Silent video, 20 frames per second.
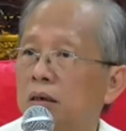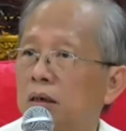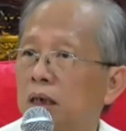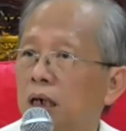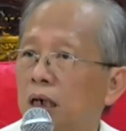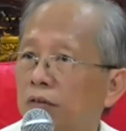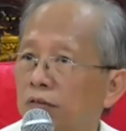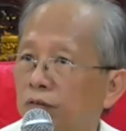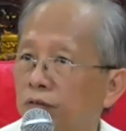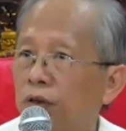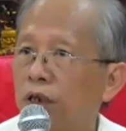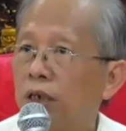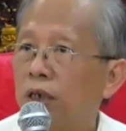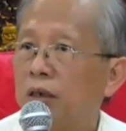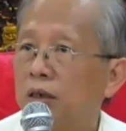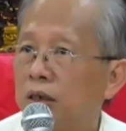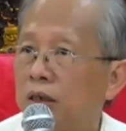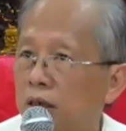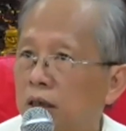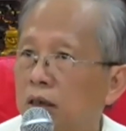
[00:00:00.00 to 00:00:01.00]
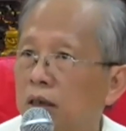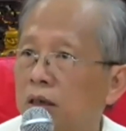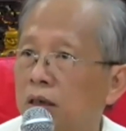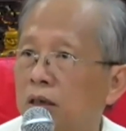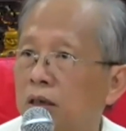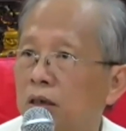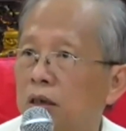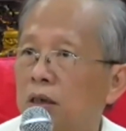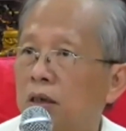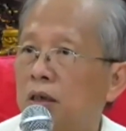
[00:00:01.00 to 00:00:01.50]
Have faith,
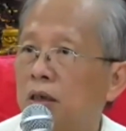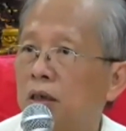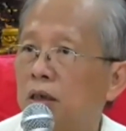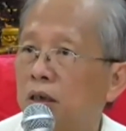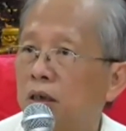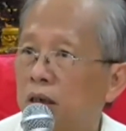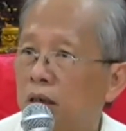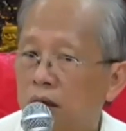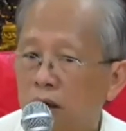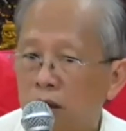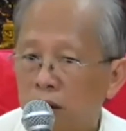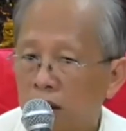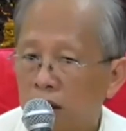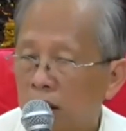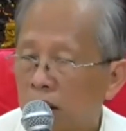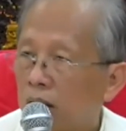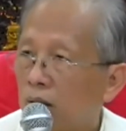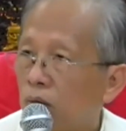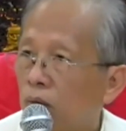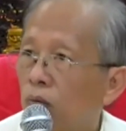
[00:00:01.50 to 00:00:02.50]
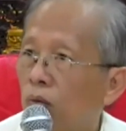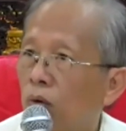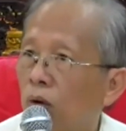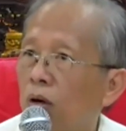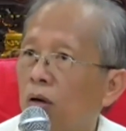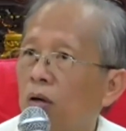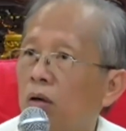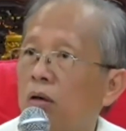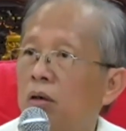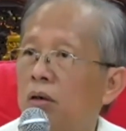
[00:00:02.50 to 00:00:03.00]
sincerity,
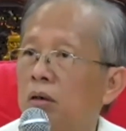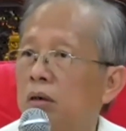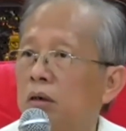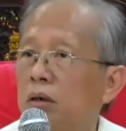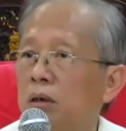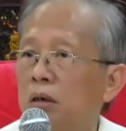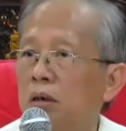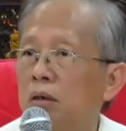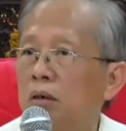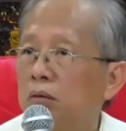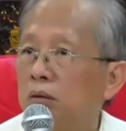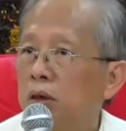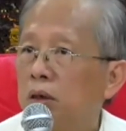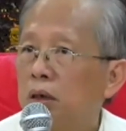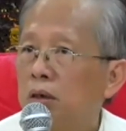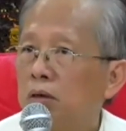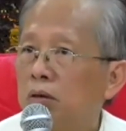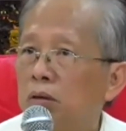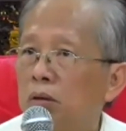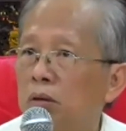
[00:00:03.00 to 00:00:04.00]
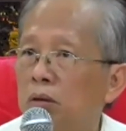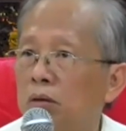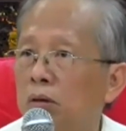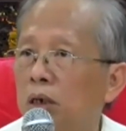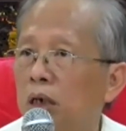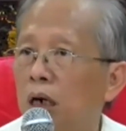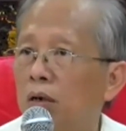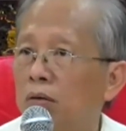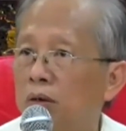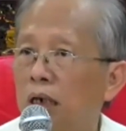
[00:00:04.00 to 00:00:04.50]
walk. No need to know
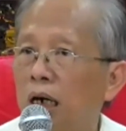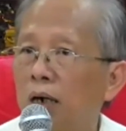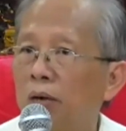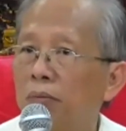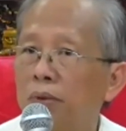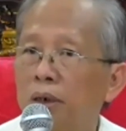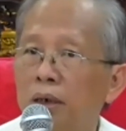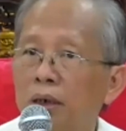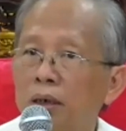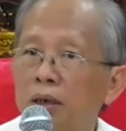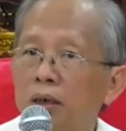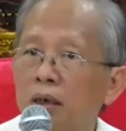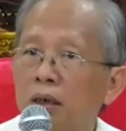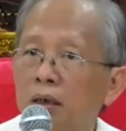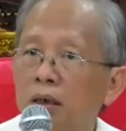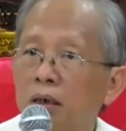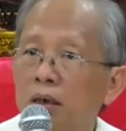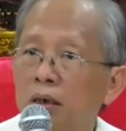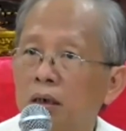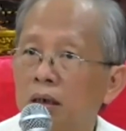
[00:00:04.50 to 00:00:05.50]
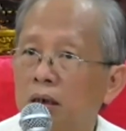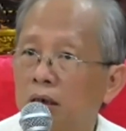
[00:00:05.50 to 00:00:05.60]
the outcome, understand or not?